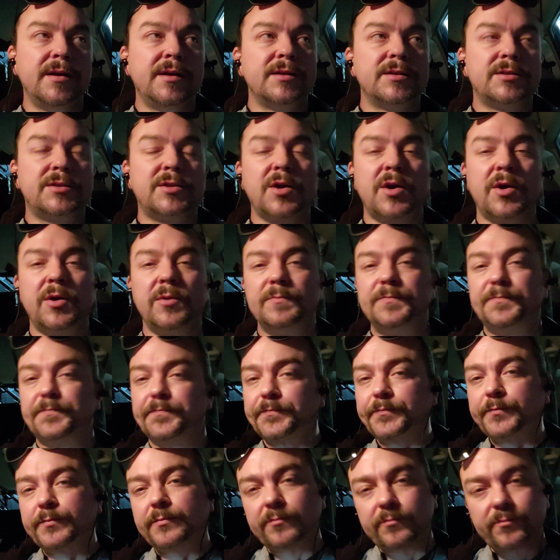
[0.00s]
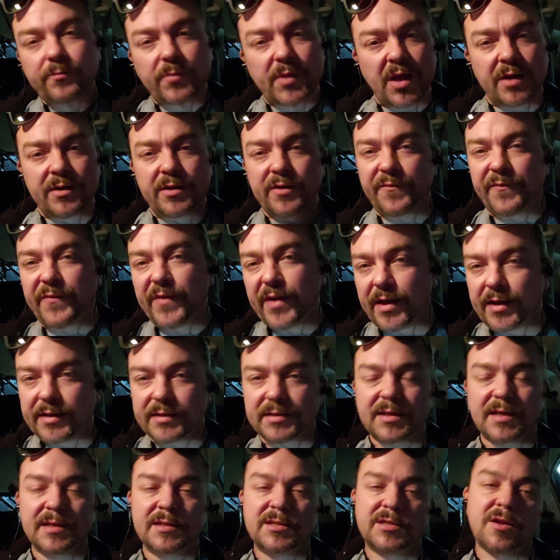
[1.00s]
So a
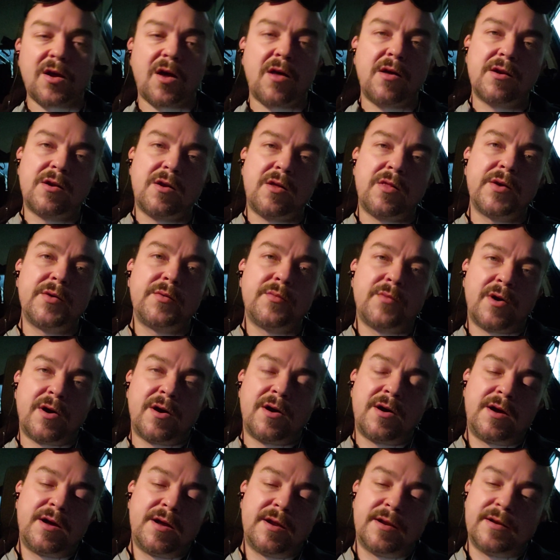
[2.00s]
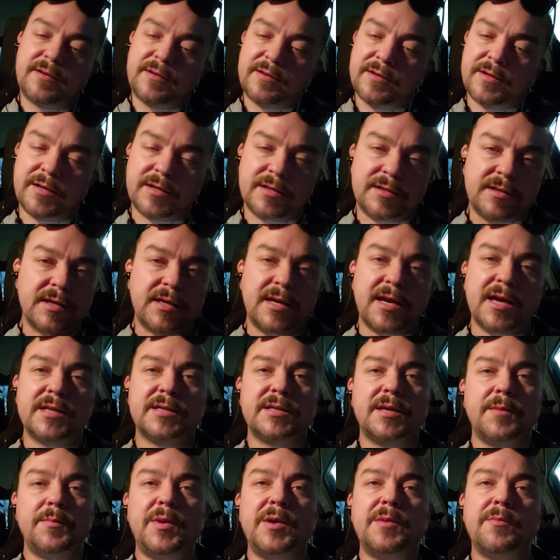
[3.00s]
defense can stall it all they want. The case
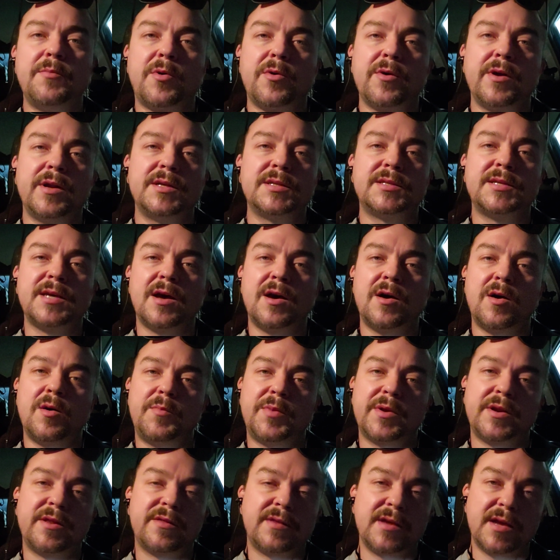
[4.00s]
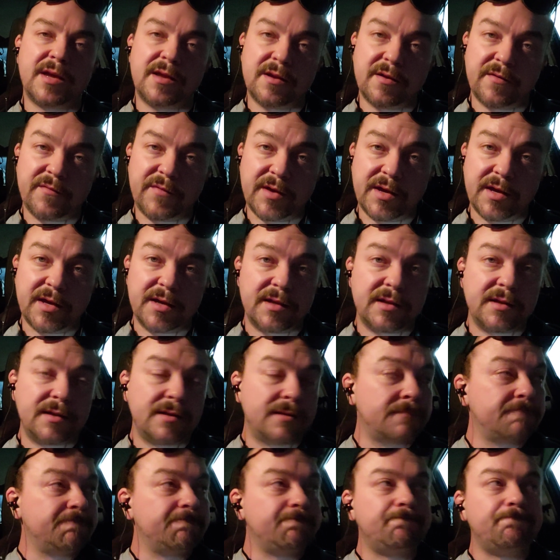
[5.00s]
can be boring as hell. But at the end of it,
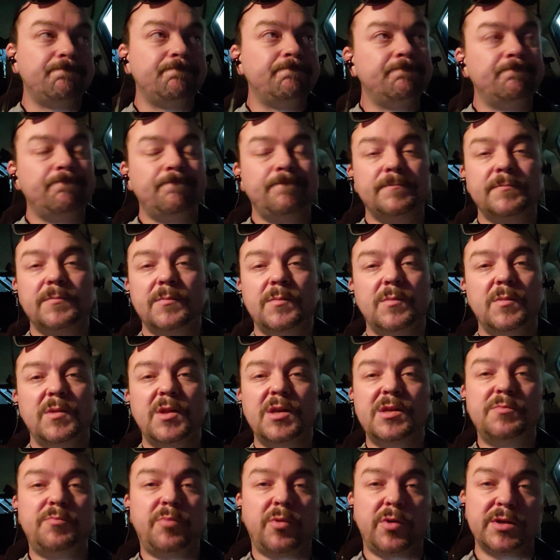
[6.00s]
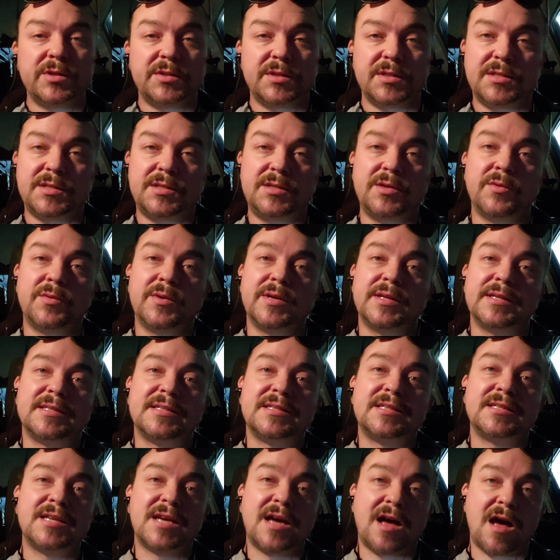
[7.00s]
these boys is doing
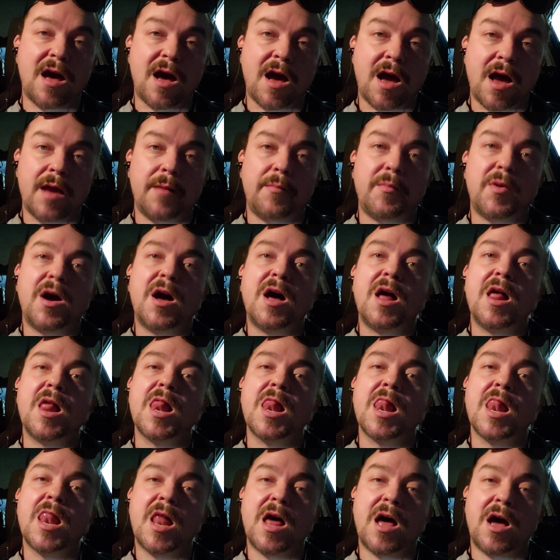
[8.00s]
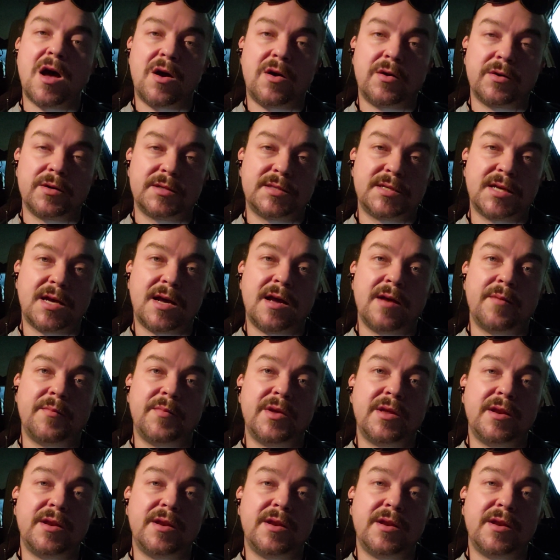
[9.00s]
time, a long time.